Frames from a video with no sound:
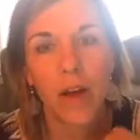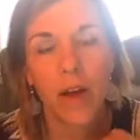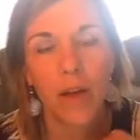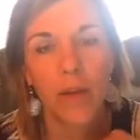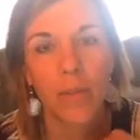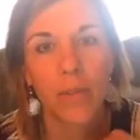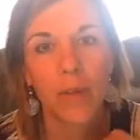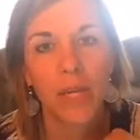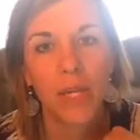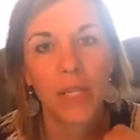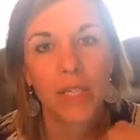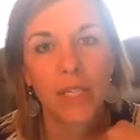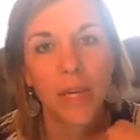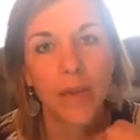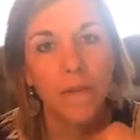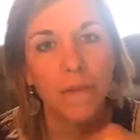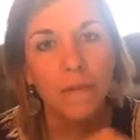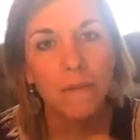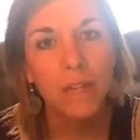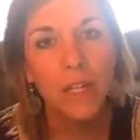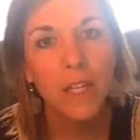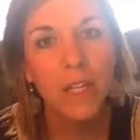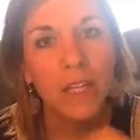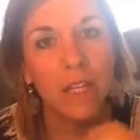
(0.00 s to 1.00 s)
because that
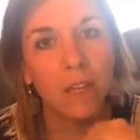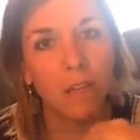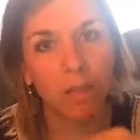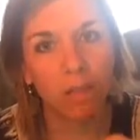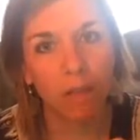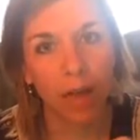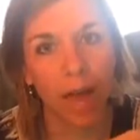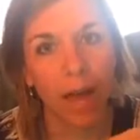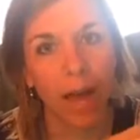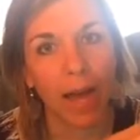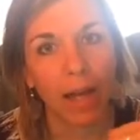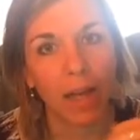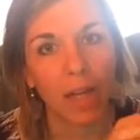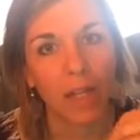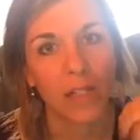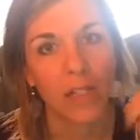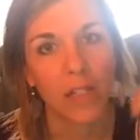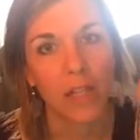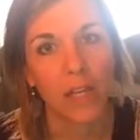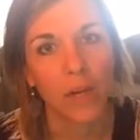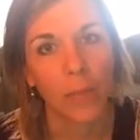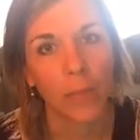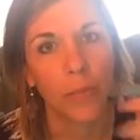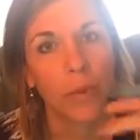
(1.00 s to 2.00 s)
feeling of lack is
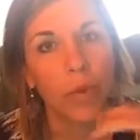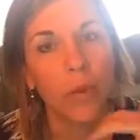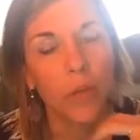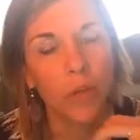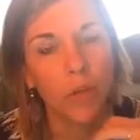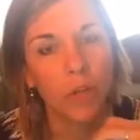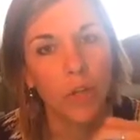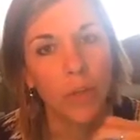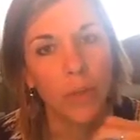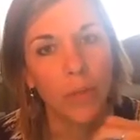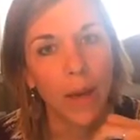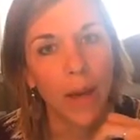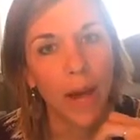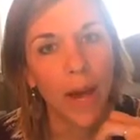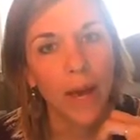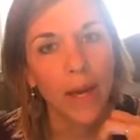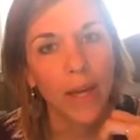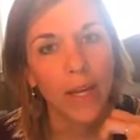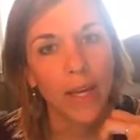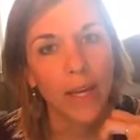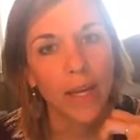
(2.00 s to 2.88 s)
going to pull you back,